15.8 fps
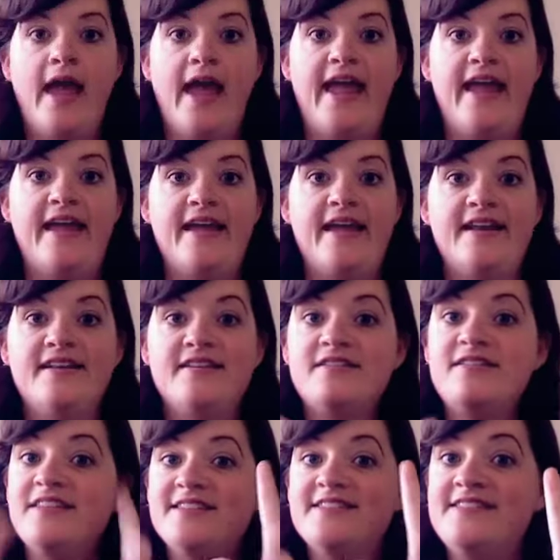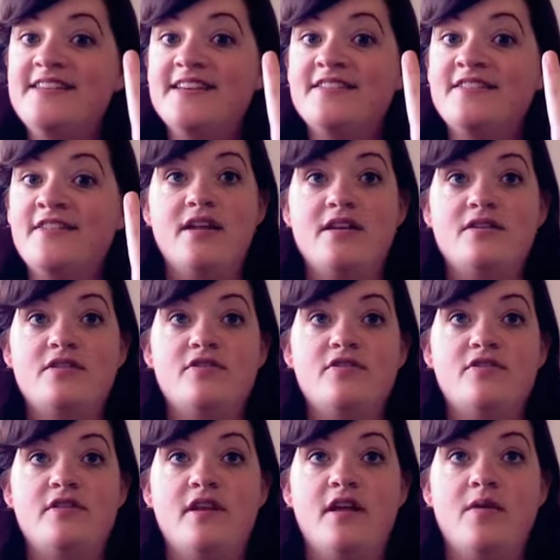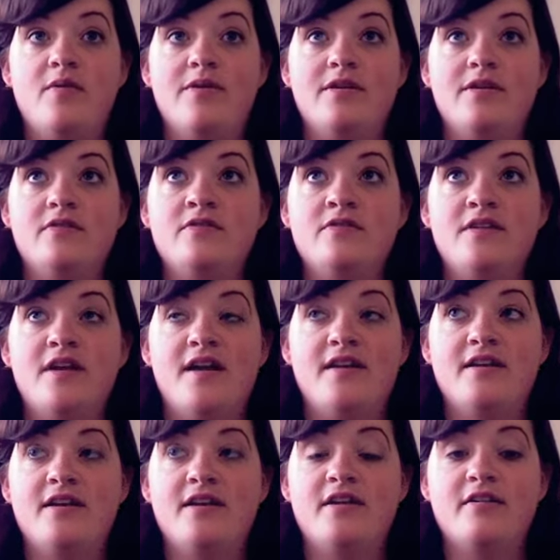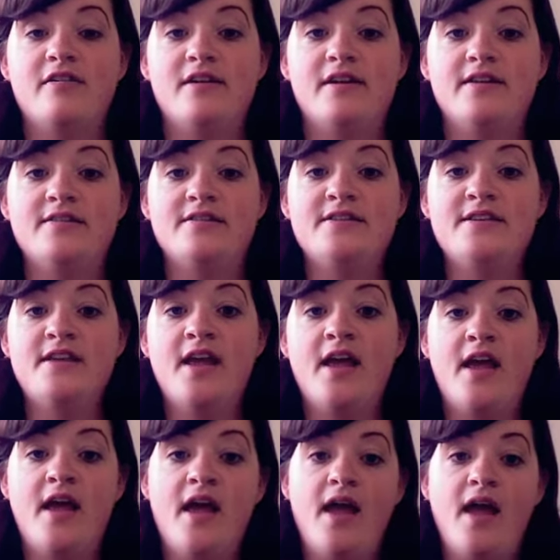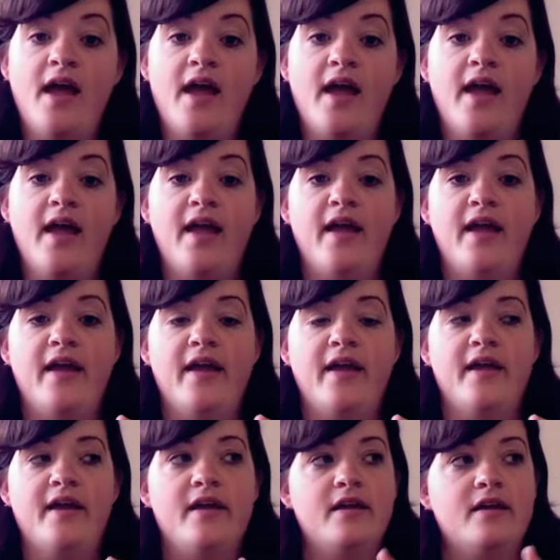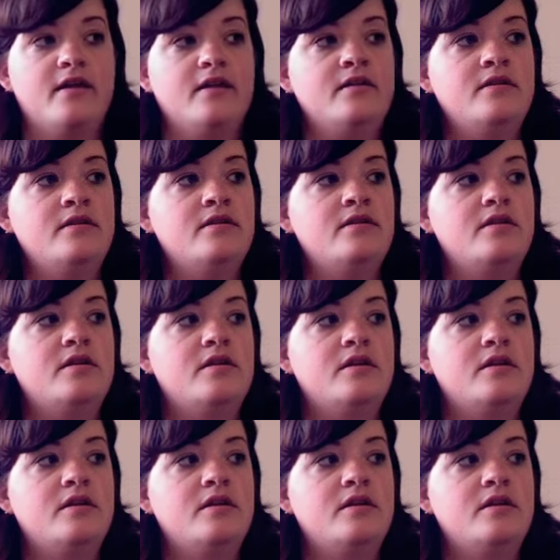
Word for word: Hey, it is the 6th, and today was 90 degrees, and